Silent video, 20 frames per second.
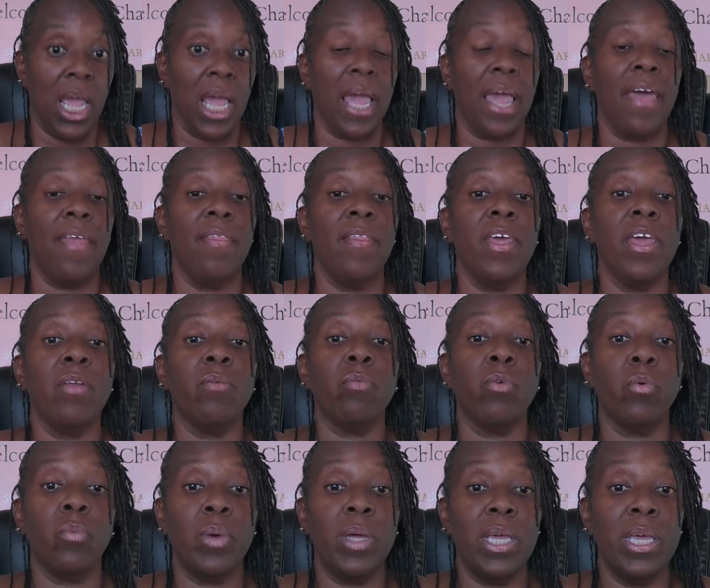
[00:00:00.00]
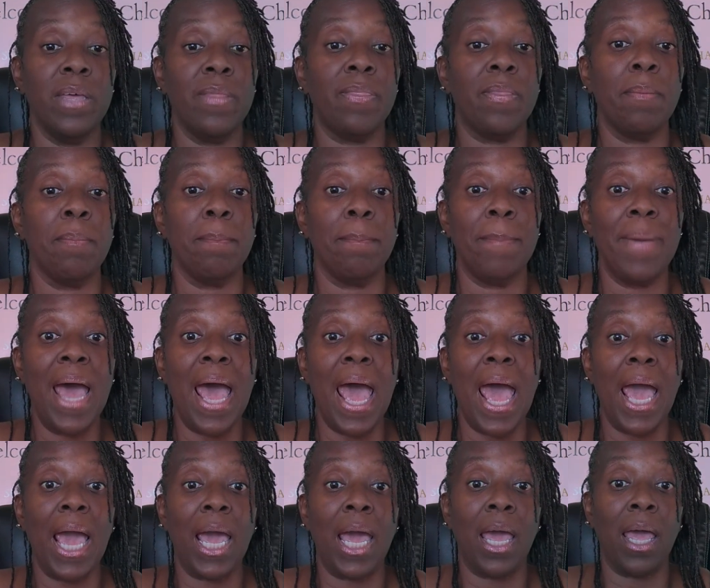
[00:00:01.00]
And then when we get them
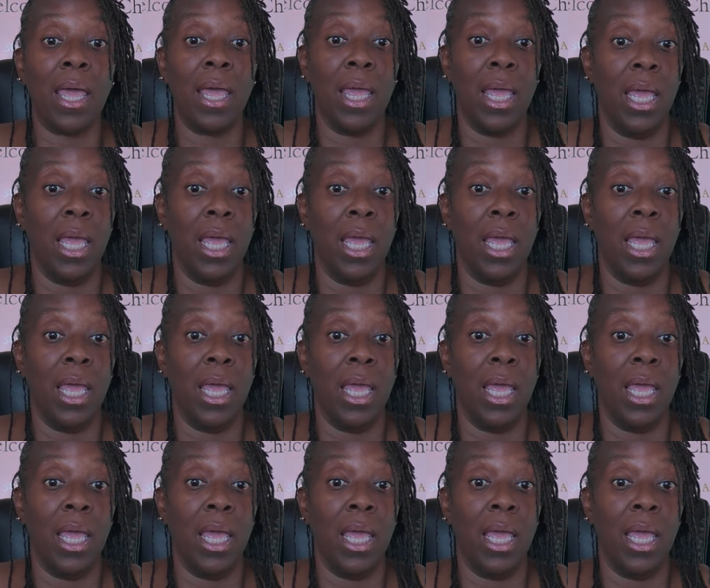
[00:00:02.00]
back,